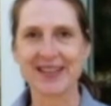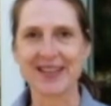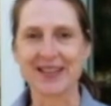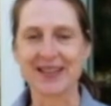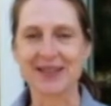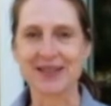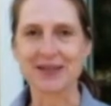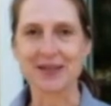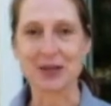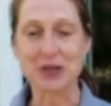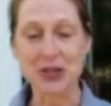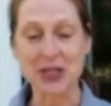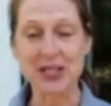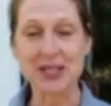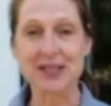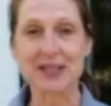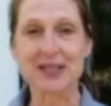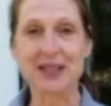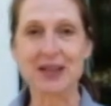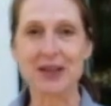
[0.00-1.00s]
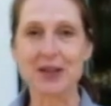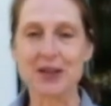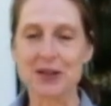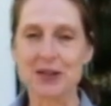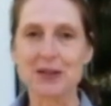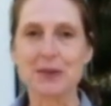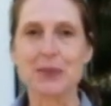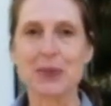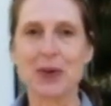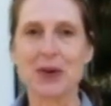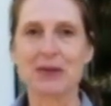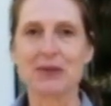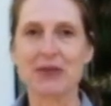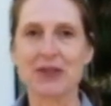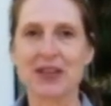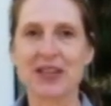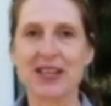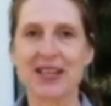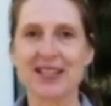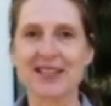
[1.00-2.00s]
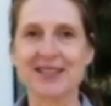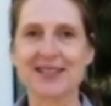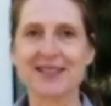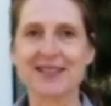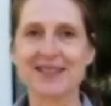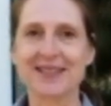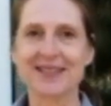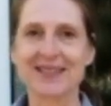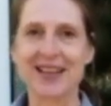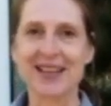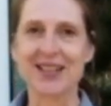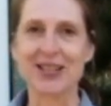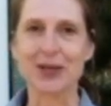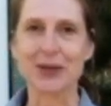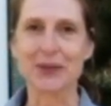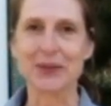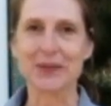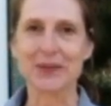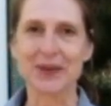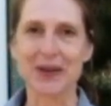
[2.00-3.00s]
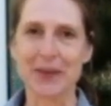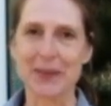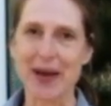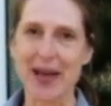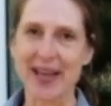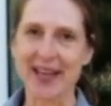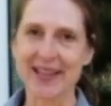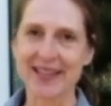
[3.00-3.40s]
This is a good skill and it's important for the kids. Thank you. Goodbye.